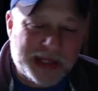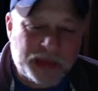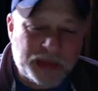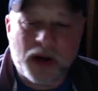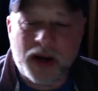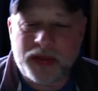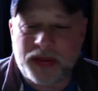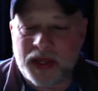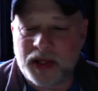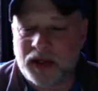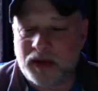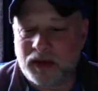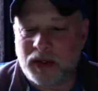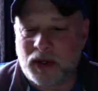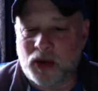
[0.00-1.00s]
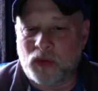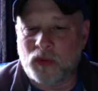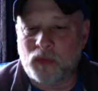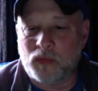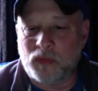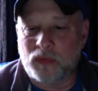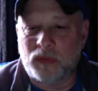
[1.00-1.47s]
where I think,
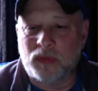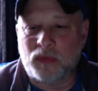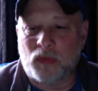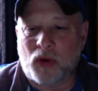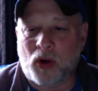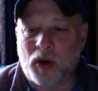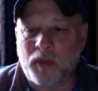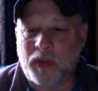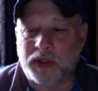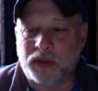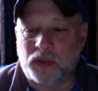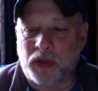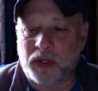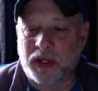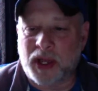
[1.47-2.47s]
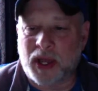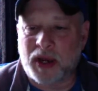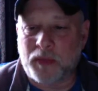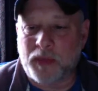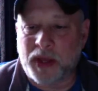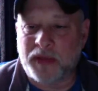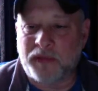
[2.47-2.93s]
Hartman's really got
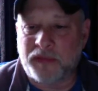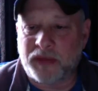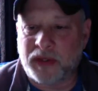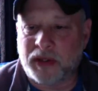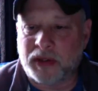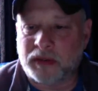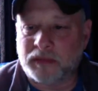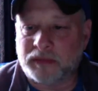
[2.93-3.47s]
a benefit here.